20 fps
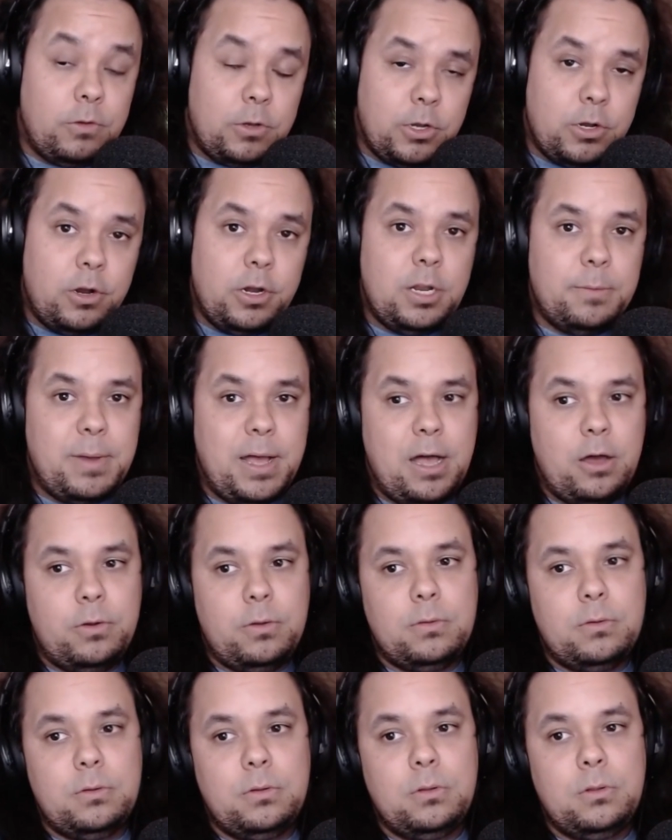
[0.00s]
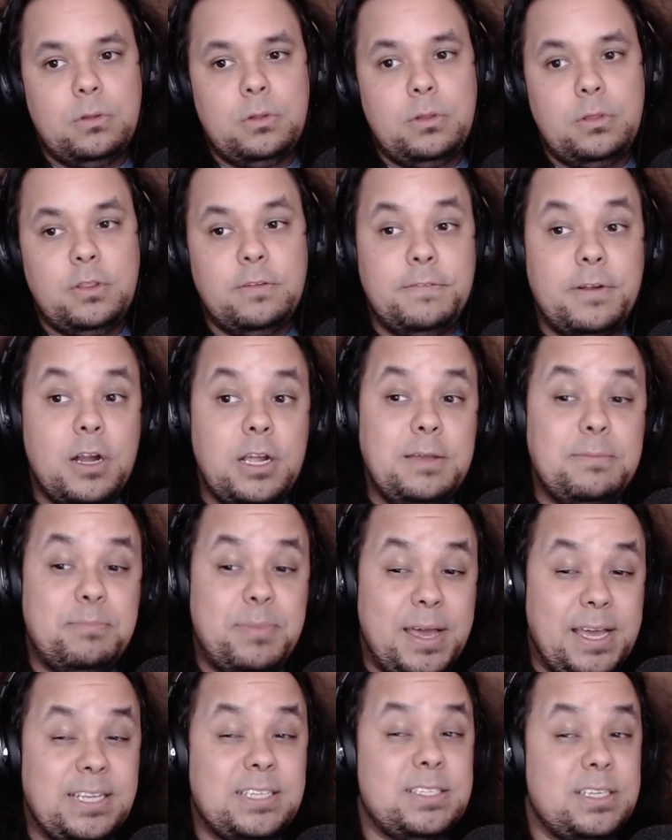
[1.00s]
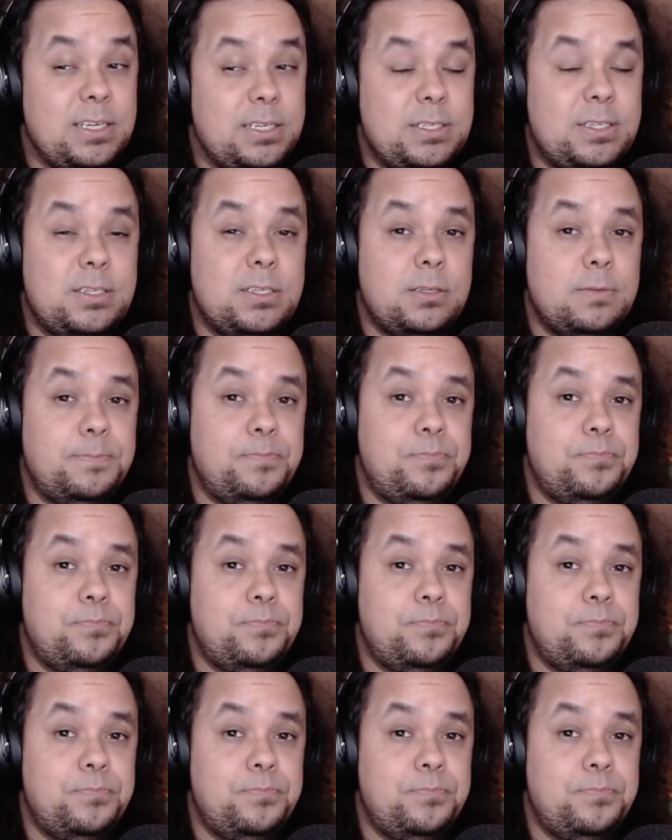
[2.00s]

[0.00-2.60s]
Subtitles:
learned about the very basics